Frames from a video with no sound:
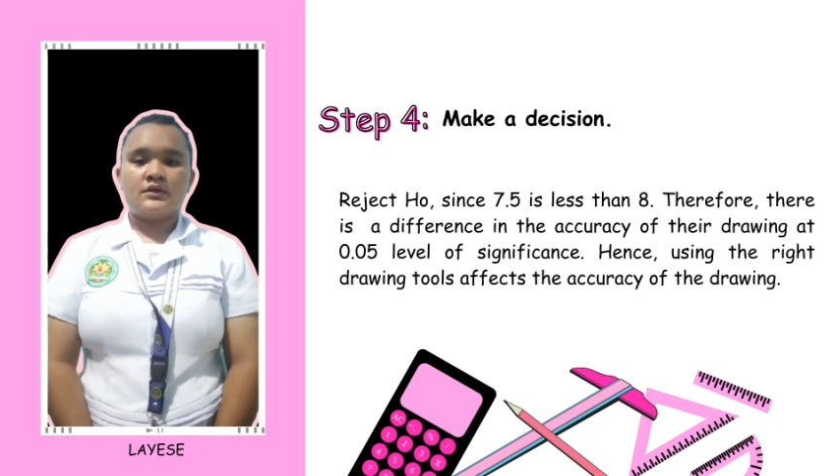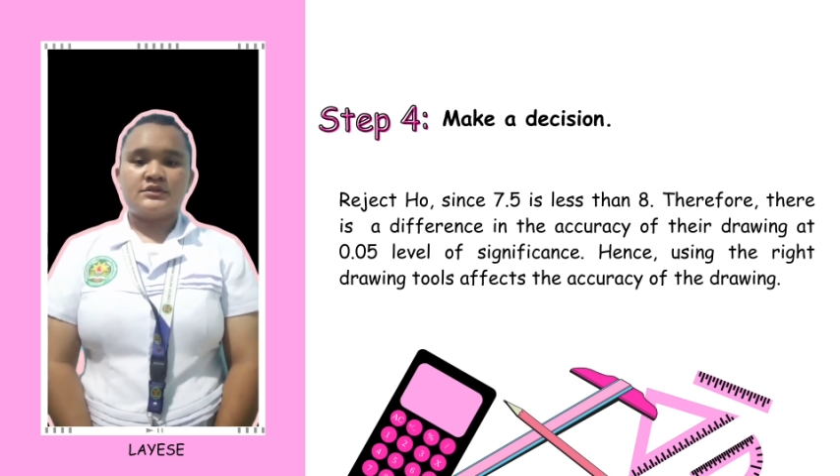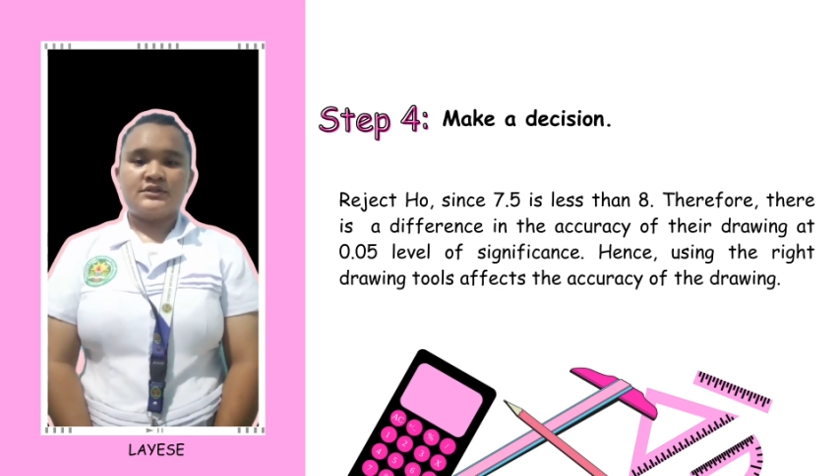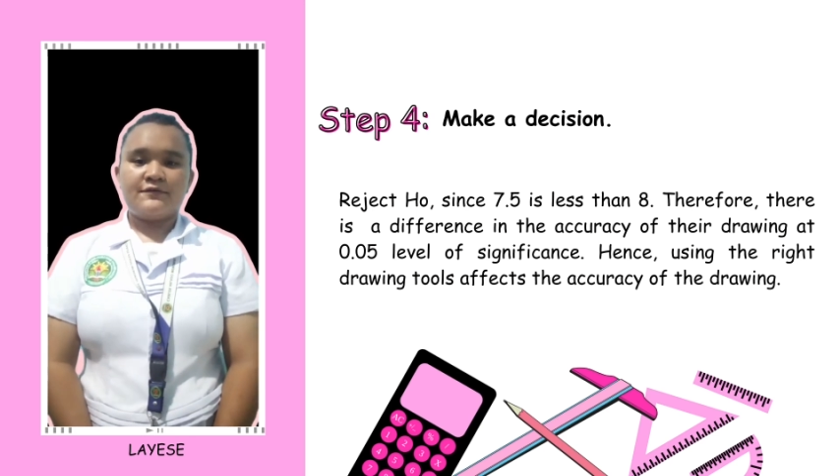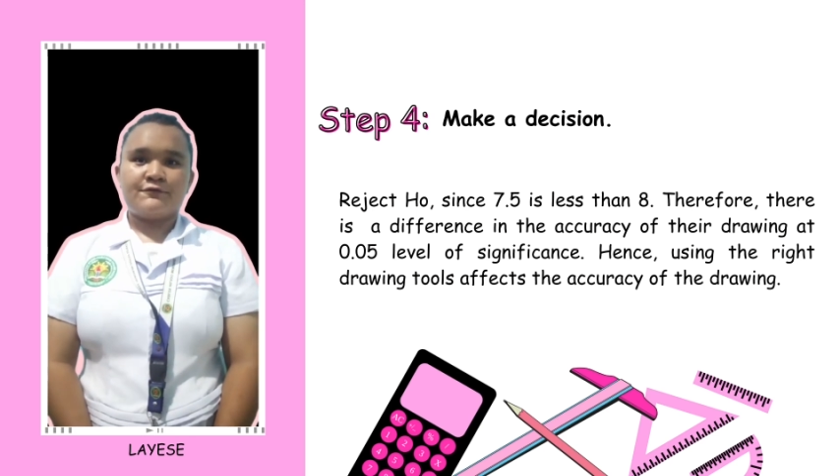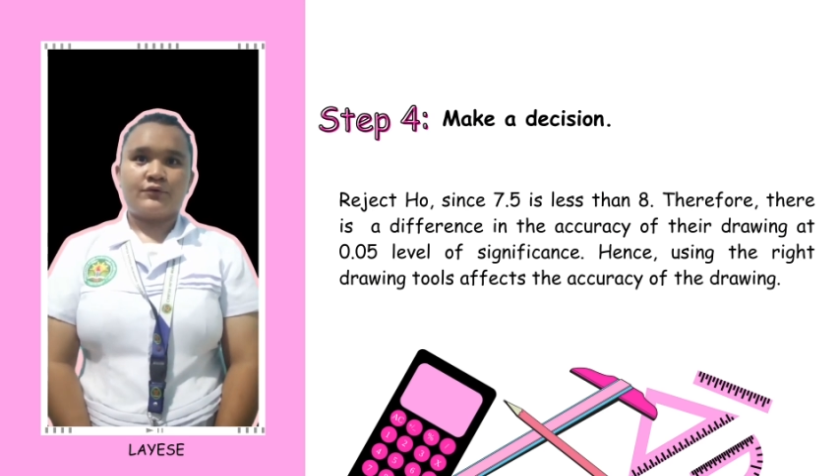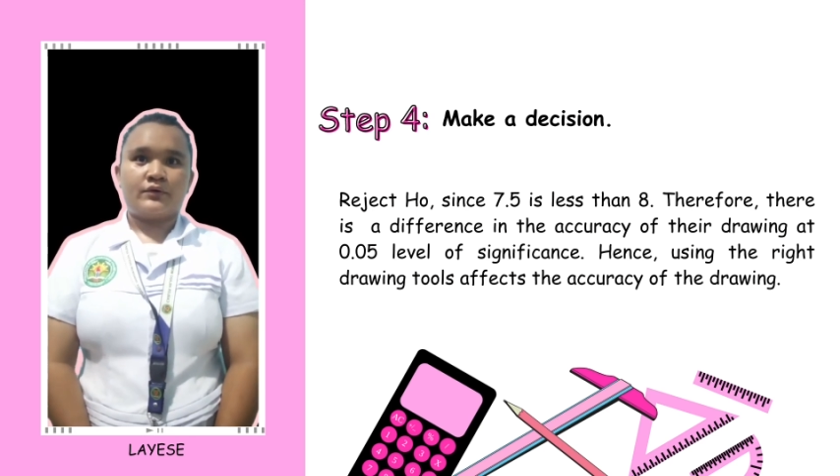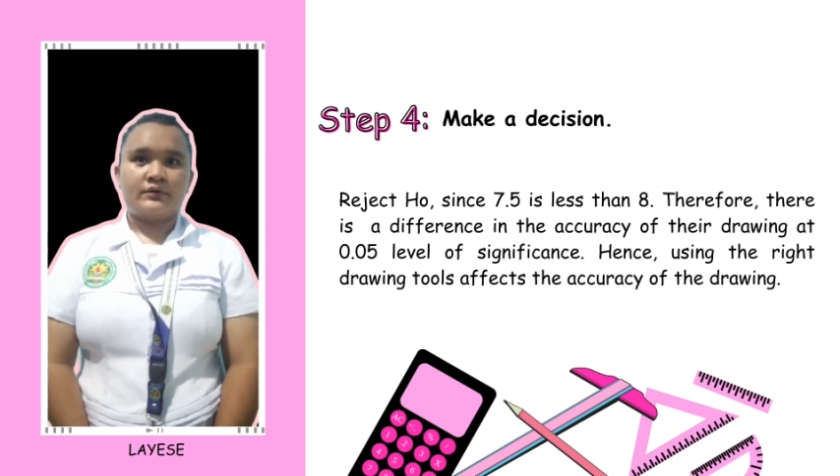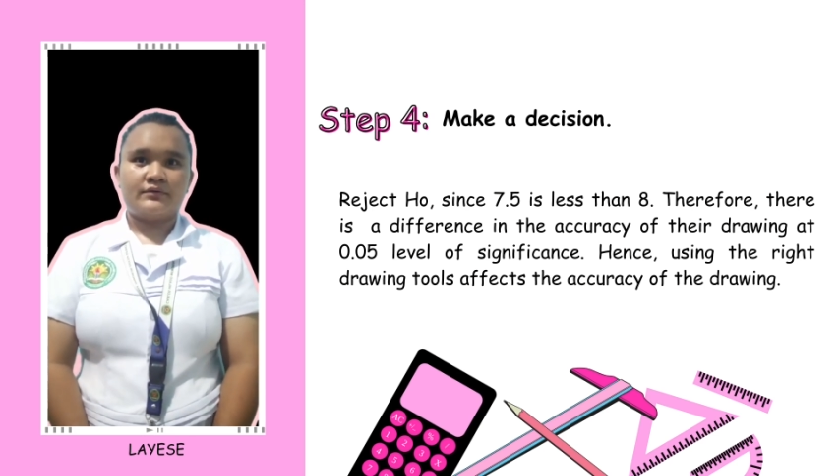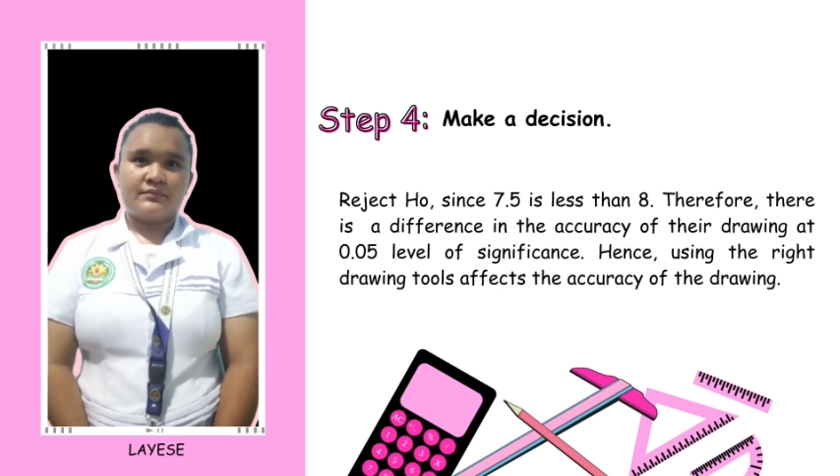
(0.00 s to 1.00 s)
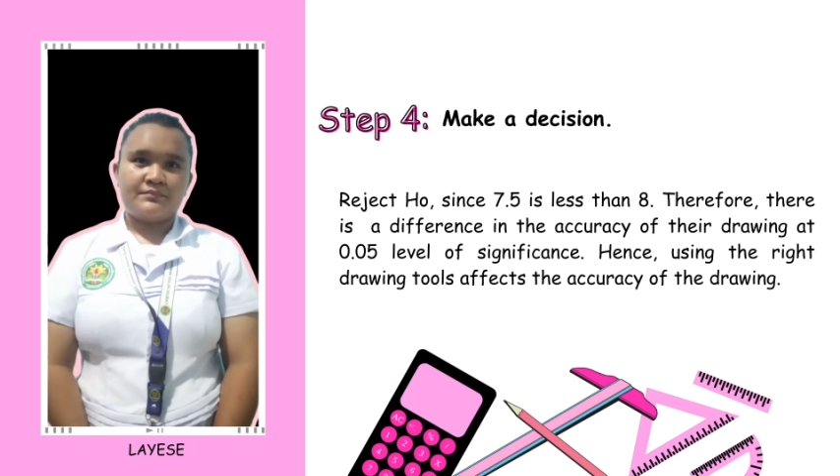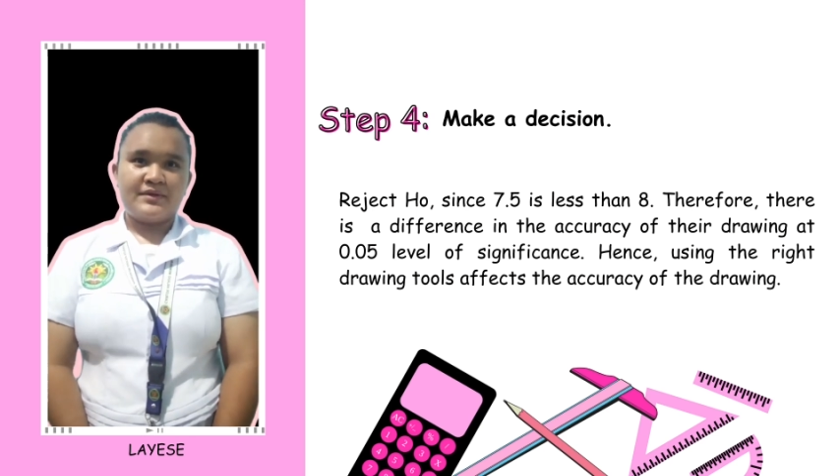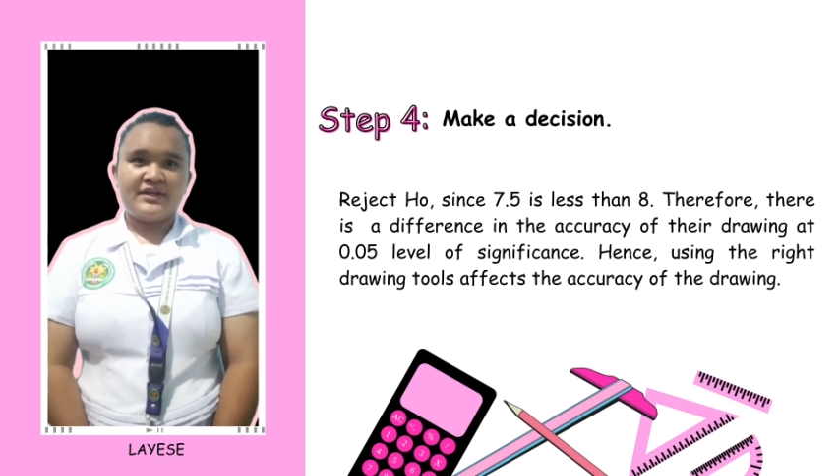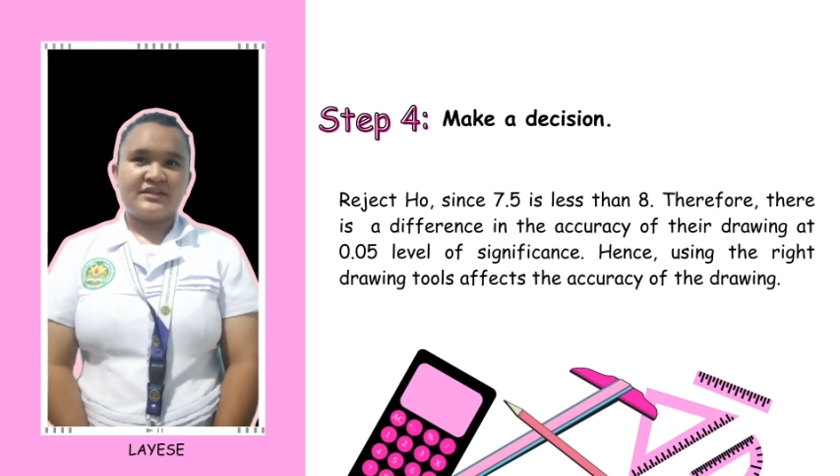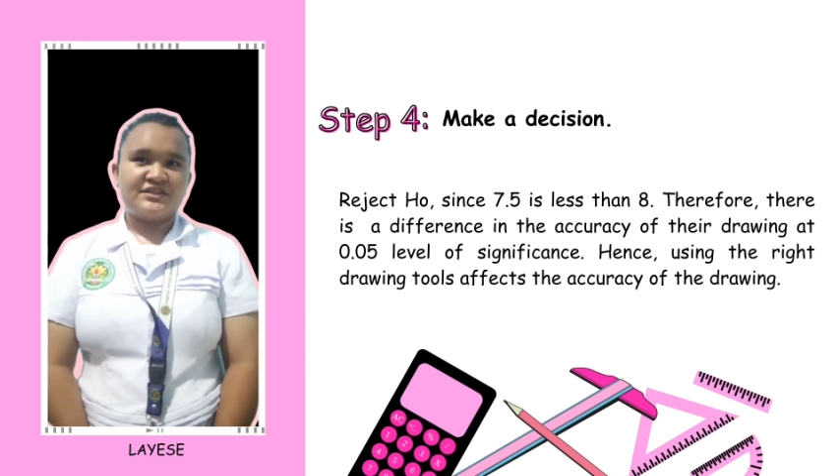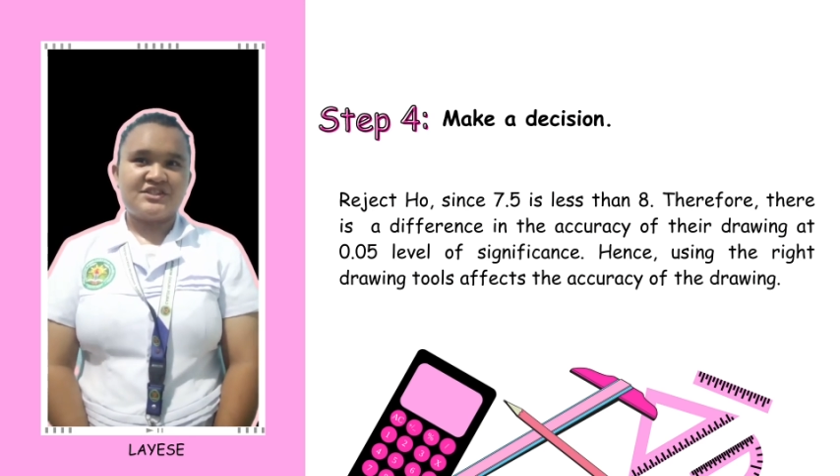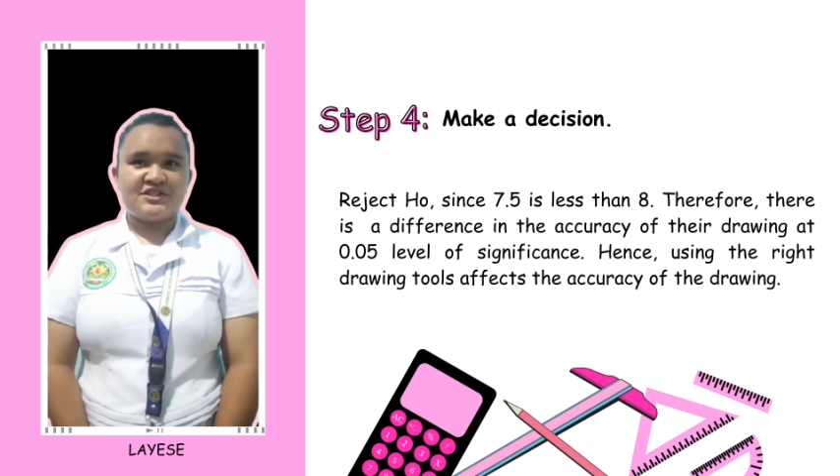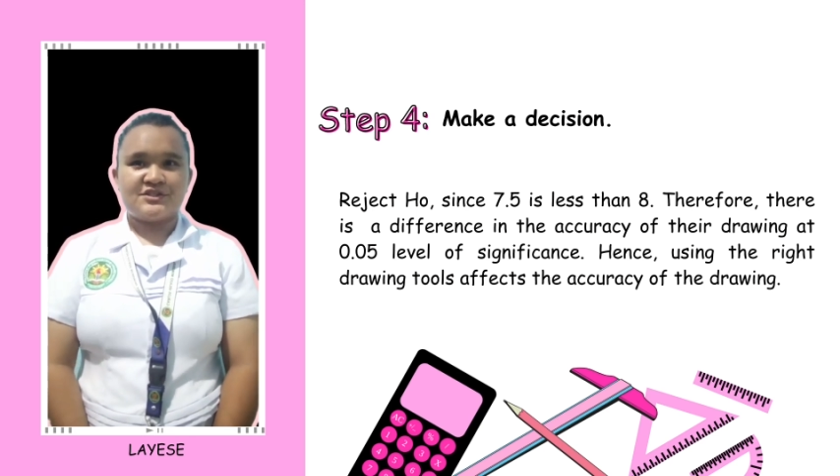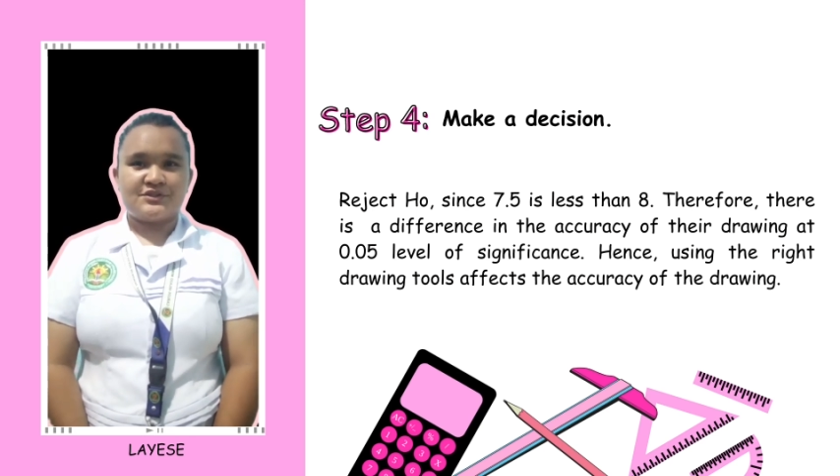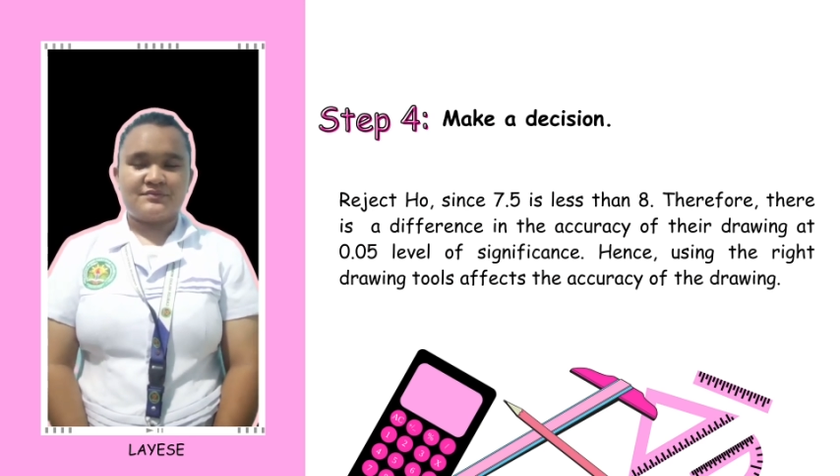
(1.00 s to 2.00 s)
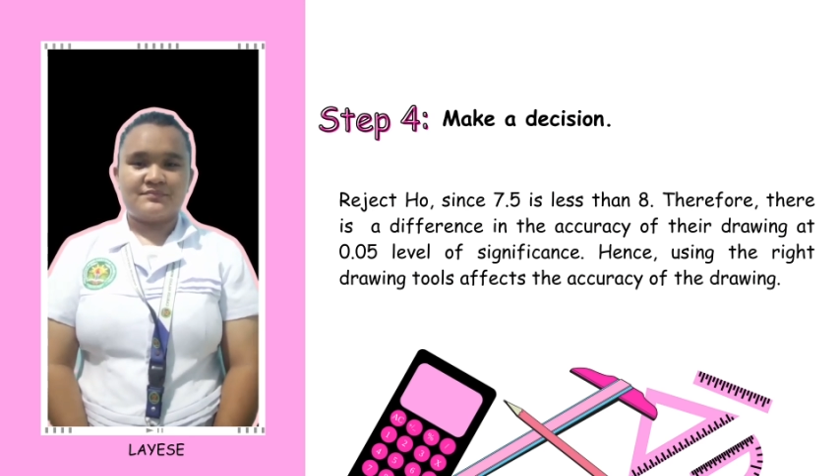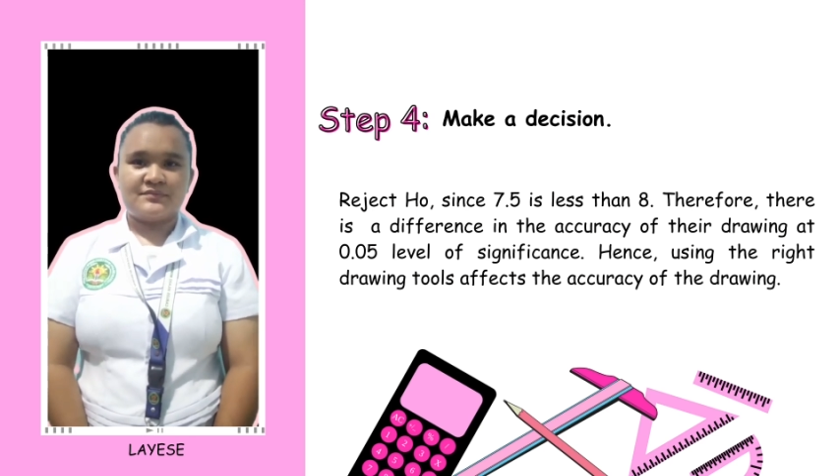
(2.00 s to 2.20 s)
Step 4. Make a decision.